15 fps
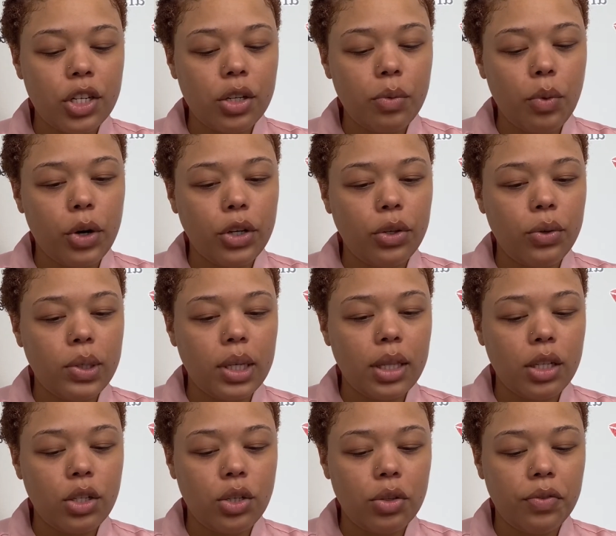we're using the
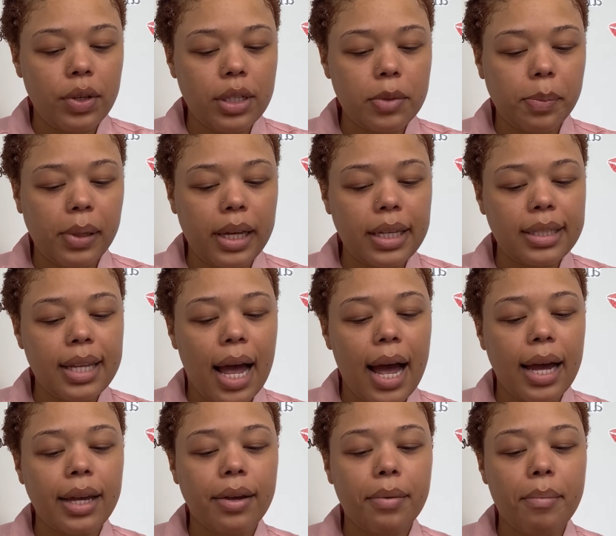Juvias Place I
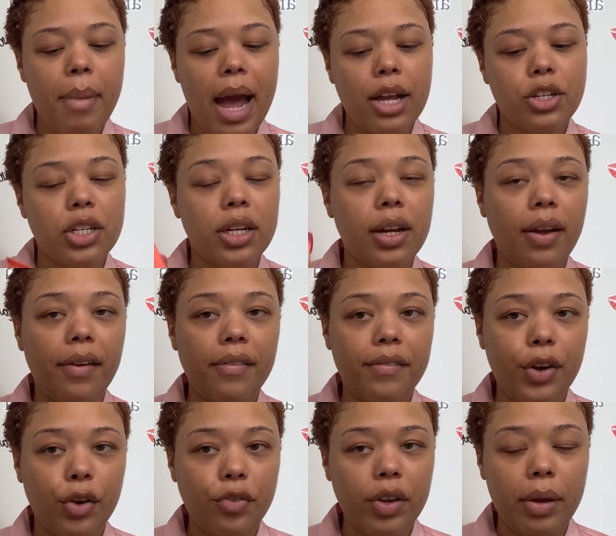Am Magic
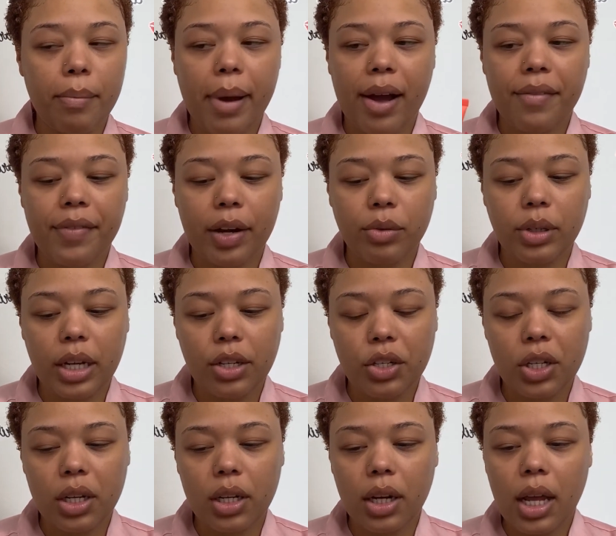Velvet Matte
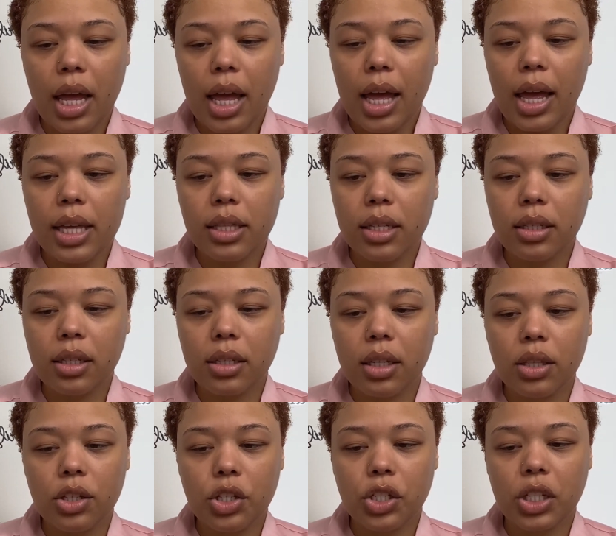Foundation. And this is in the
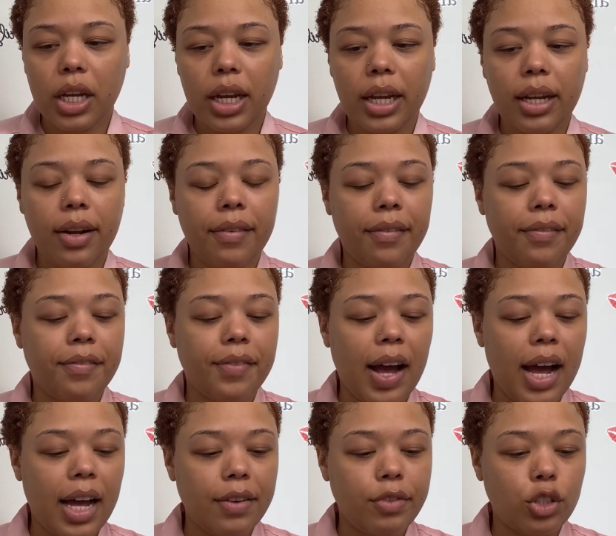shade
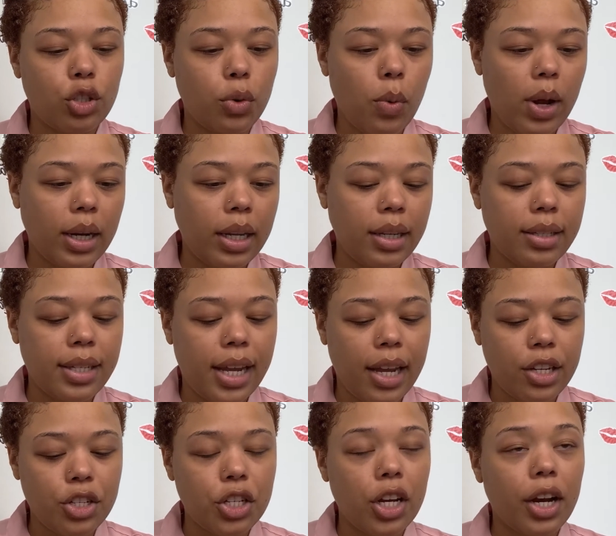520
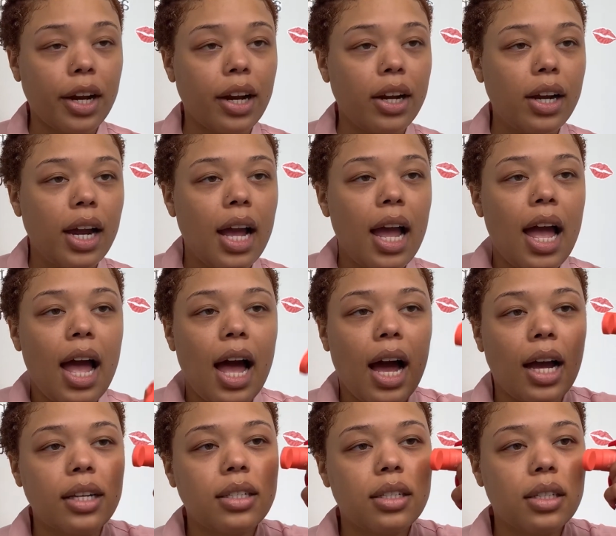Tangier. I
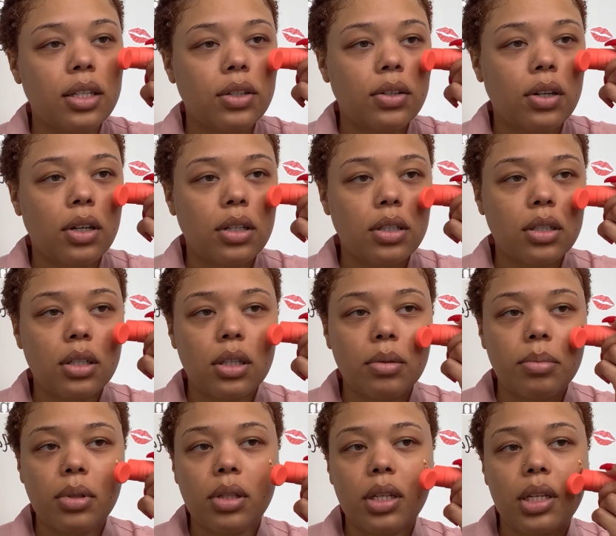still honestly
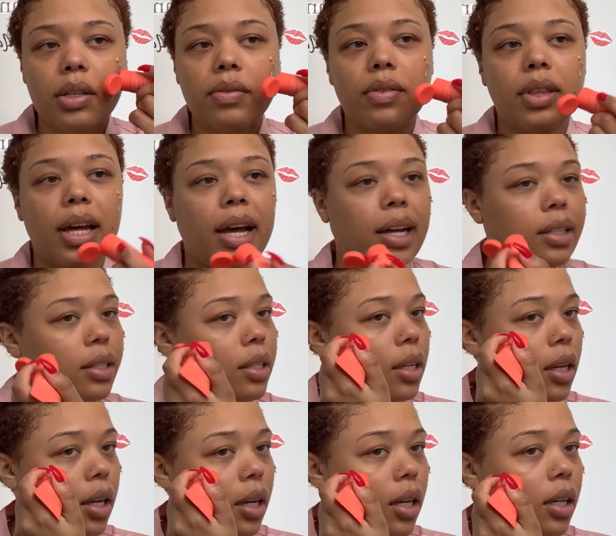believe that
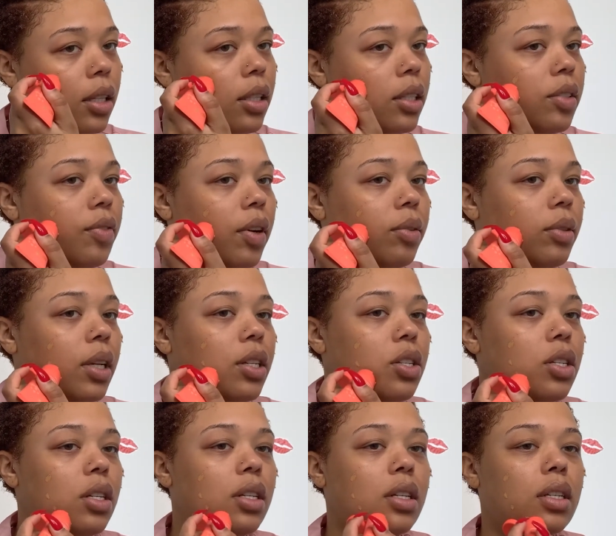this
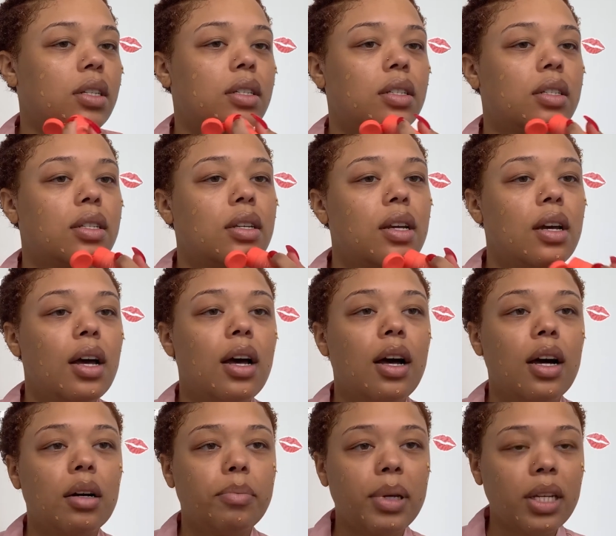foundation is a
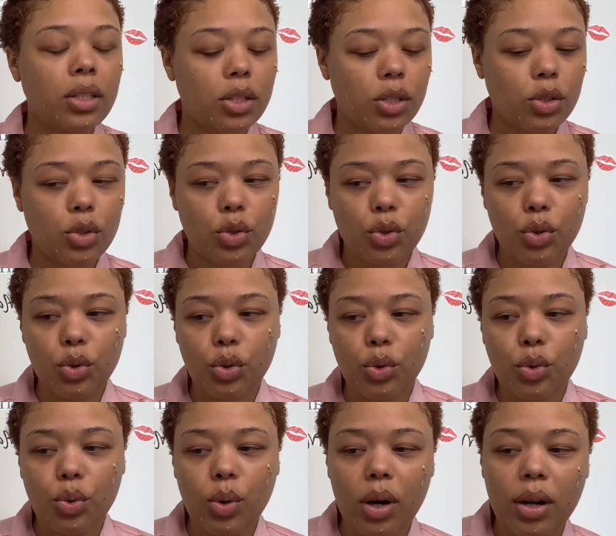bit too